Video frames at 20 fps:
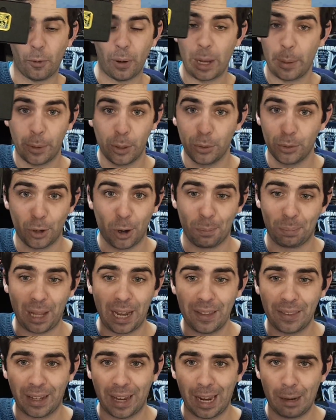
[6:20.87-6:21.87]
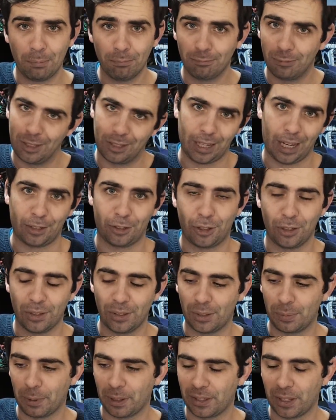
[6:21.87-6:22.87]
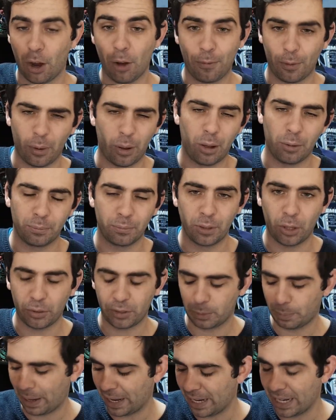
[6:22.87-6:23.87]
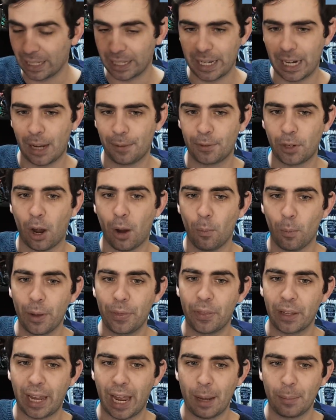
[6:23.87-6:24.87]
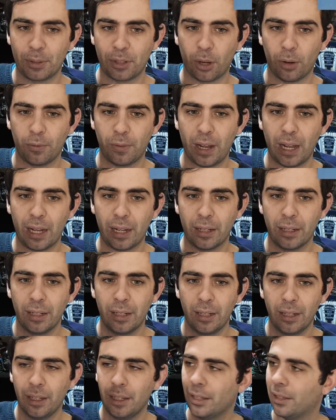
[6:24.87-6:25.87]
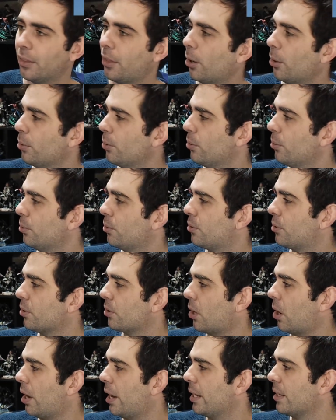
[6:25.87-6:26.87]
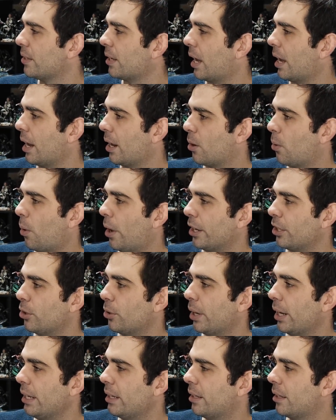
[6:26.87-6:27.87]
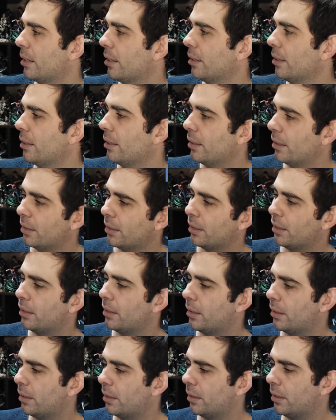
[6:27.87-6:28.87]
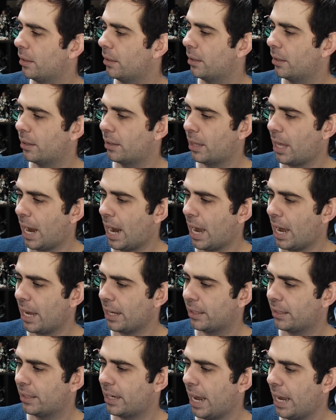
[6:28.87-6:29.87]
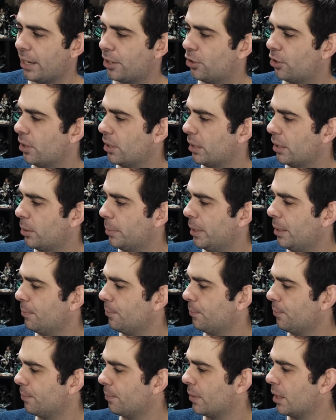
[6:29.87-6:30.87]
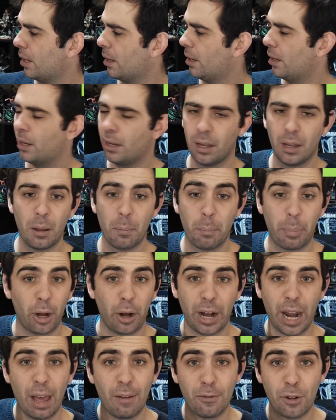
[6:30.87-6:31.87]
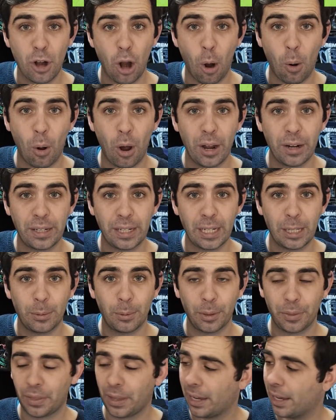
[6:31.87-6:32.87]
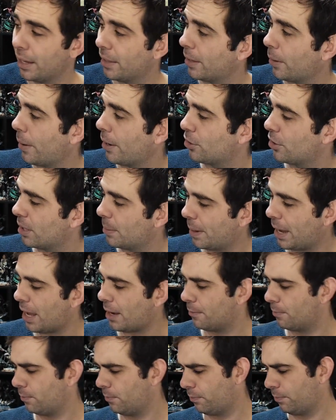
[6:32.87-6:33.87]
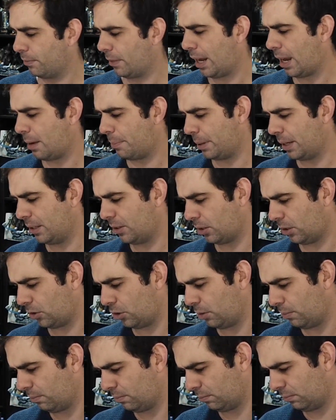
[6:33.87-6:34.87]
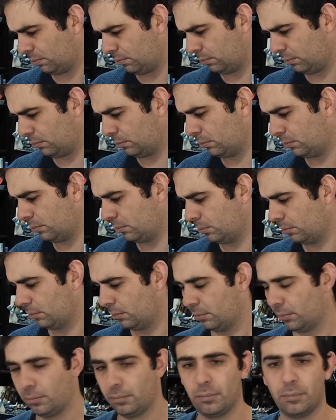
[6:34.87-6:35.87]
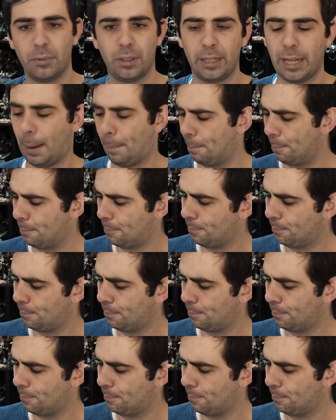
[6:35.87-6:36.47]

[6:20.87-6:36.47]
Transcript: for anyone who's not played the game, such as myself, or I've not spent nearly enough time with the game so far, those designs are quite unique. They are textured a little bit, but I'd have no idea what they're actually about. They are pins, I assume. Yeah.